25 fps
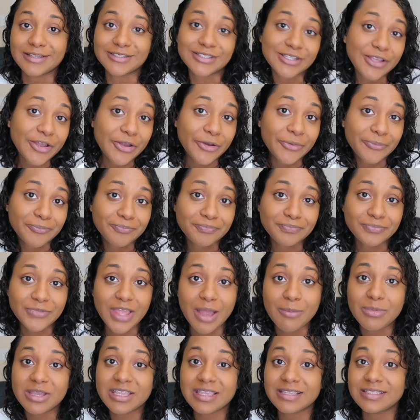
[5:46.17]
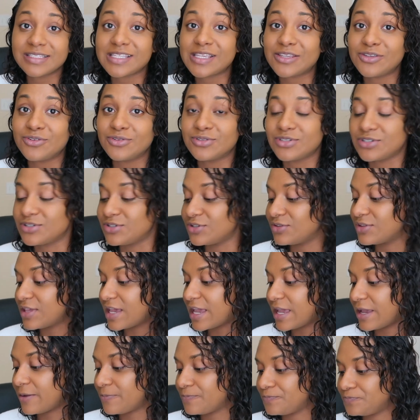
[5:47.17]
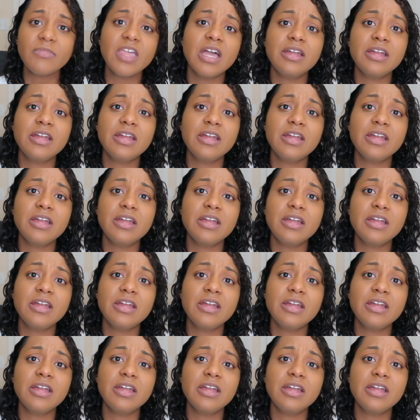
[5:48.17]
So I'm gonna continue to do that.